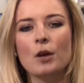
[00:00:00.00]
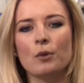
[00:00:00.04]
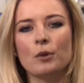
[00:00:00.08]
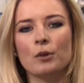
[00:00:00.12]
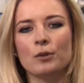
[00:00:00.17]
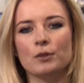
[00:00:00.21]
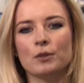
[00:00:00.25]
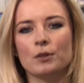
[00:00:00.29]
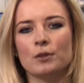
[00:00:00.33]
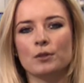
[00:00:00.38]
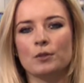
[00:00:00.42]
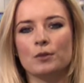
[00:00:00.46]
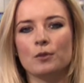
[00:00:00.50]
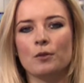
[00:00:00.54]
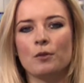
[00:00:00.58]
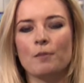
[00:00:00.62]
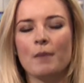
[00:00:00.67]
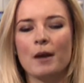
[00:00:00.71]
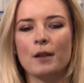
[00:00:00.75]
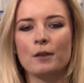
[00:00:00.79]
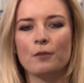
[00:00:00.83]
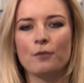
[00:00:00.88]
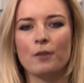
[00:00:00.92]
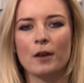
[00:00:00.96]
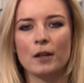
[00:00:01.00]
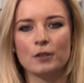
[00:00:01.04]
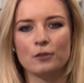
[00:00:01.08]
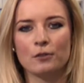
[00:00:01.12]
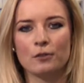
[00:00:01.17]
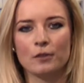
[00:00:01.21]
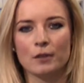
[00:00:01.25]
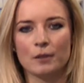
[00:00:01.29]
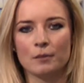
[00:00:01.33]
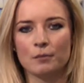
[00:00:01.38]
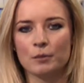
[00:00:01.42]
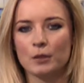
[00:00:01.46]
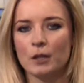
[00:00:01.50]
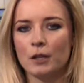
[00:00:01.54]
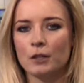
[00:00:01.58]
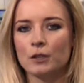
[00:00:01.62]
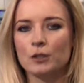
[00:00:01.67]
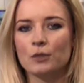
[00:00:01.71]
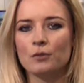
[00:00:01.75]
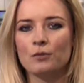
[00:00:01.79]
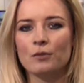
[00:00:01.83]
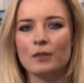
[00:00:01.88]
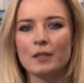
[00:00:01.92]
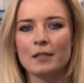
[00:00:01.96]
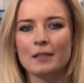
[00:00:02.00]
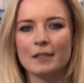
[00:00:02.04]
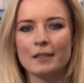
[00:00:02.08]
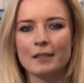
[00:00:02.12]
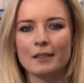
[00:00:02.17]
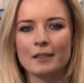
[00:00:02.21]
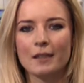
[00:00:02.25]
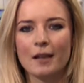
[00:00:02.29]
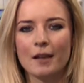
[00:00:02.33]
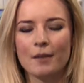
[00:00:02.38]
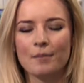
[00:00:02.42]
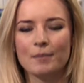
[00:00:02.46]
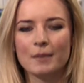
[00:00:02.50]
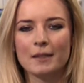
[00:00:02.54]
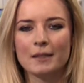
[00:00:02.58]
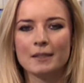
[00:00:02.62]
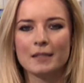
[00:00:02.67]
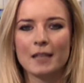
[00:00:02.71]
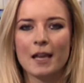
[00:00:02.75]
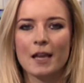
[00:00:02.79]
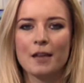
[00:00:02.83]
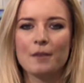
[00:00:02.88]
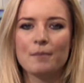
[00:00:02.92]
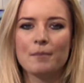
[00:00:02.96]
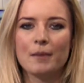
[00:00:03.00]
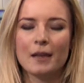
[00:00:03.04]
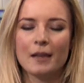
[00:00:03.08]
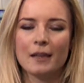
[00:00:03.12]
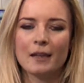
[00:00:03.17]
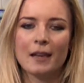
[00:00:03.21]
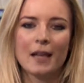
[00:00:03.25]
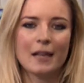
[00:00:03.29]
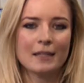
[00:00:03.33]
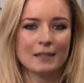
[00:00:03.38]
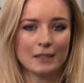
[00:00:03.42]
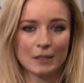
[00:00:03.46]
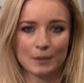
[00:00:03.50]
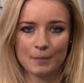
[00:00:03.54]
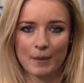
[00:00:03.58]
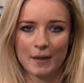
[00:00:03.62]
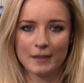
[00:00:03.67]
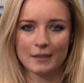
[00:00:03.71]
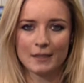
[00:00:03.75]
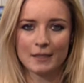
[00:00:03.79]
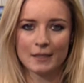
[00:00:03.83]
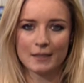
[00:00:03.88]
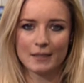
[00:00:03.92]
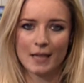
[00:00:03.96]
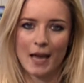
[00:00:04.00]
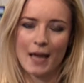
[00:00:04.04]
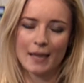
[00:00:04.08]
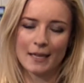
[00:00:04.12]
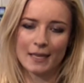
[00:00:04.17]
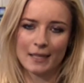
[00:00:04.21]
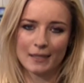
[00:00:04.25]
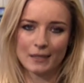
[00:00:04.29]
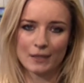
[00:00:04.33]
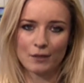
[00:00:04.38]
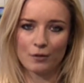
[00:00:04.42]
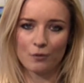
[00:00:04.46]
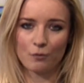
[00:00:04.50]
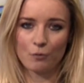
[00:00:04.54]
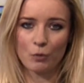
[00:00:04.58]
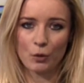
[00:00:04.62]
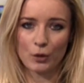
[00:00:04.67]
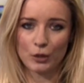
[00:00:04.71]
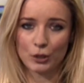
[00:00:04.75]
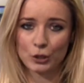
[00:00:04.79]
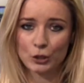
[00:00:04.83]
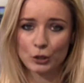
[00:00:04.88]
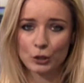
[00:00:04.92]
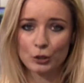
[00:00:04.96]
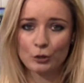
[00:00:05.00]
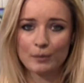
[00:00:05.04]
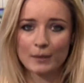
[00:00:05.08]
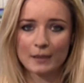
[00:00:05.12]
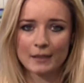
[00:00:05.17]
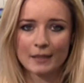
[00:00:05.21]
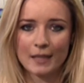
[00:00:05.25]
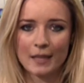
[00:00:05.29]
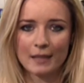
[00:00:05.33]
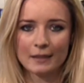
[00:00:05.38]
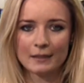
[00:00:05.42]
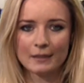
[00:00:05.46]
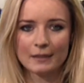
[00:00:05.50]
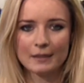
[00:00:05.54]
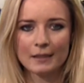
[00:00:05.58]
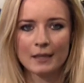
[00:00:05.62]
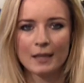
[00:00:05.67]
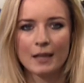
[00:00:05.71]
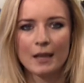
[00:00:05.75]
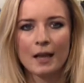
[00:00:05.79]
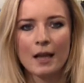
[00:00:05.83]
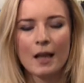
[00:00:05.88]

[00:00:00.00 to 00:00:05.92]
We also saw a manufacturing production reading, and this came in as expected at negative 0.2%.